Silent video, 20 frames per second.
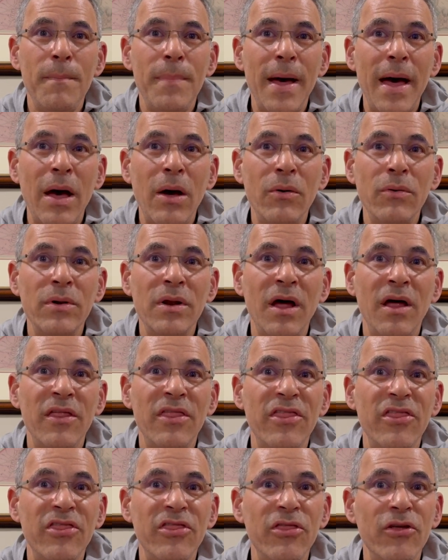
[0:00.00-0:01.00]
about a
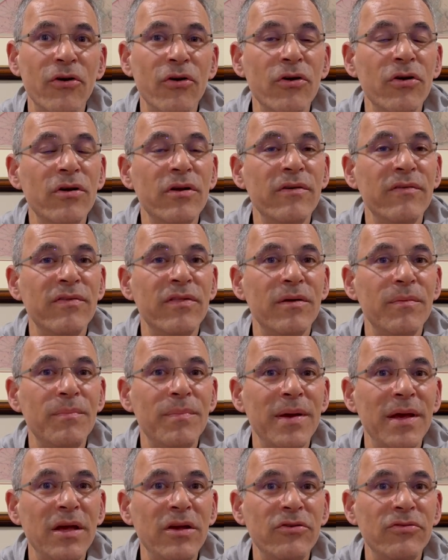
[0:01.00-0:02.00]
third of the
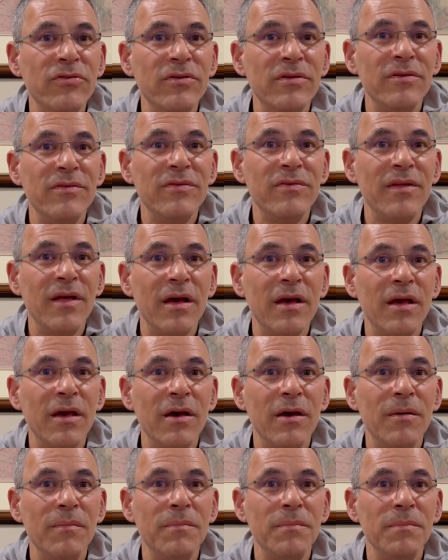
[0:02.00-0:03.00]
patients that
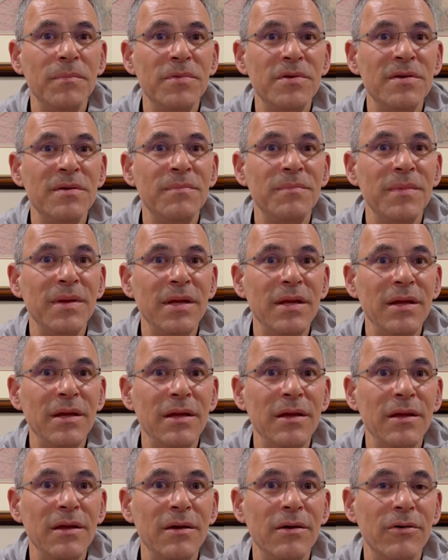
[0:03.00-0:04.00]
come to
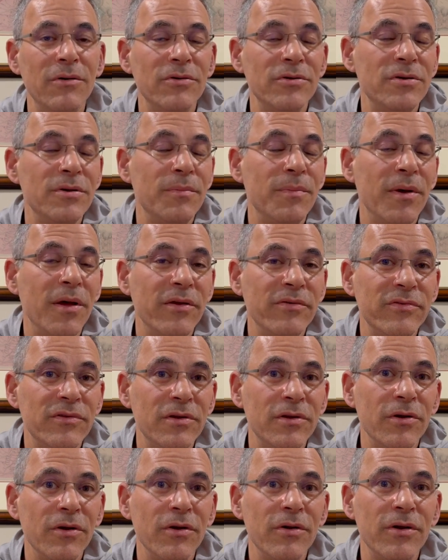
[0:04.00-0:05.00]
me or to
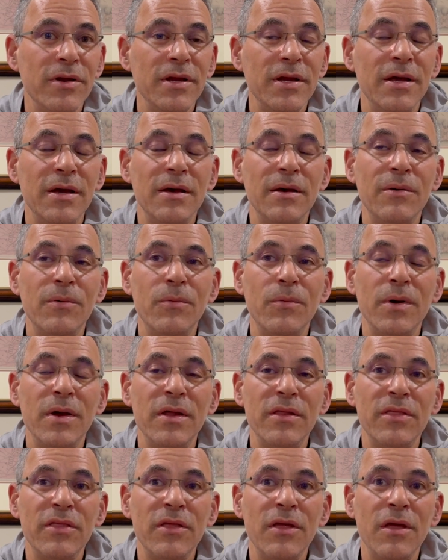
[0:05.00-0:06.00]
Boston Hernia with
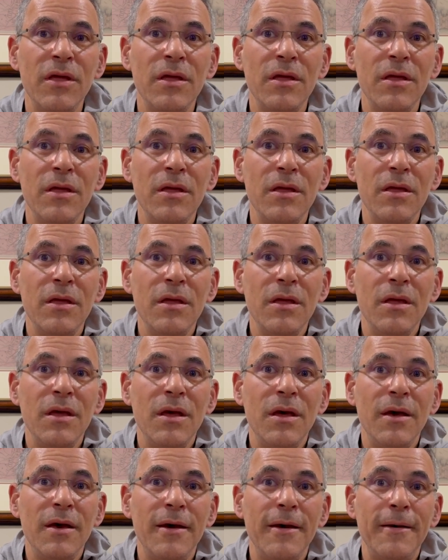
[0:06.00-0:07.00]

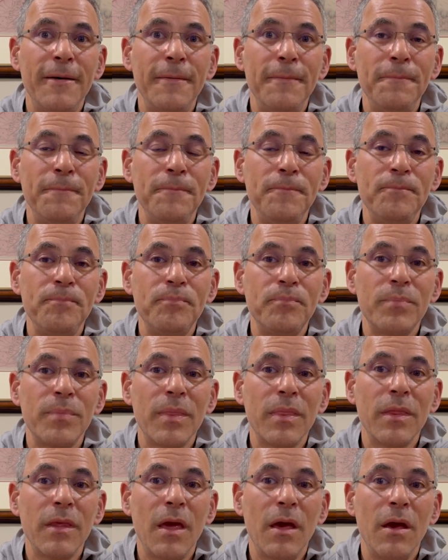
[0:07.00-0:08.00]
um,
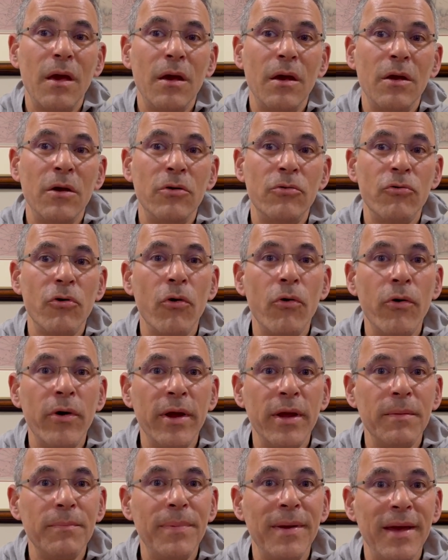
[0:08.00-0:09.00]

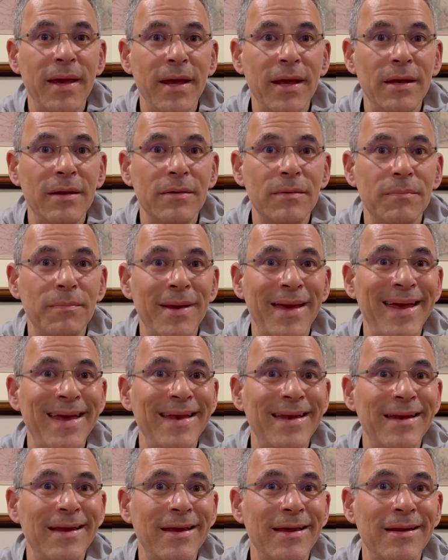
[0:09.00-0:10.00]
growing pain,
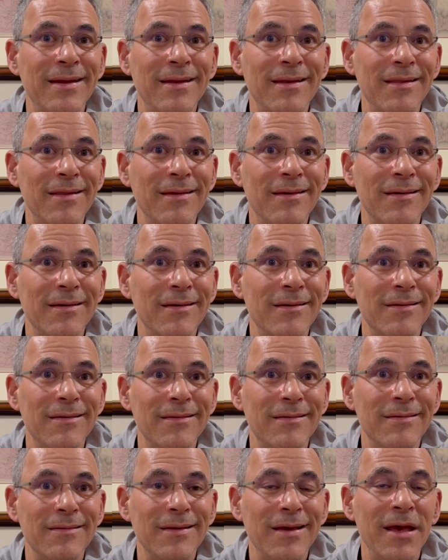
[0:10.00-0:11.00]
pain in the
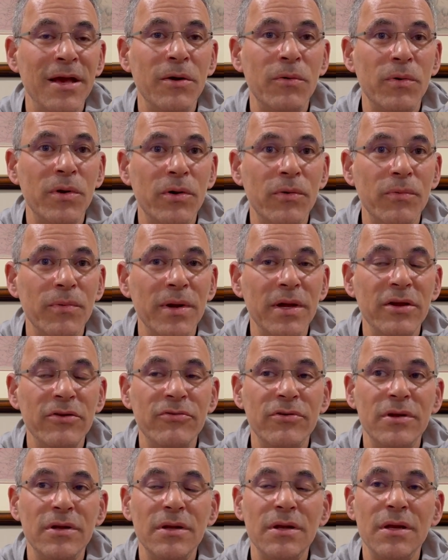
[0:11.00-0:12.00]
inguinal
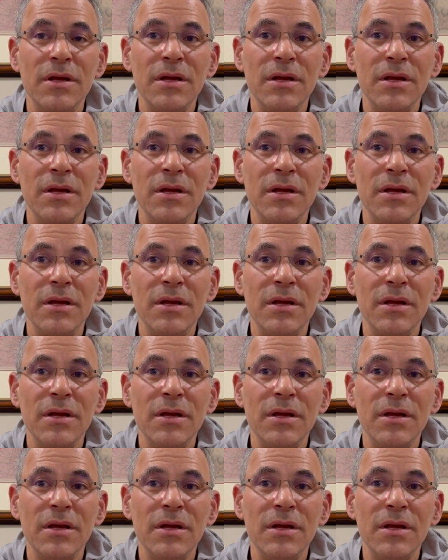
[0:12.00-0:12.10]
region,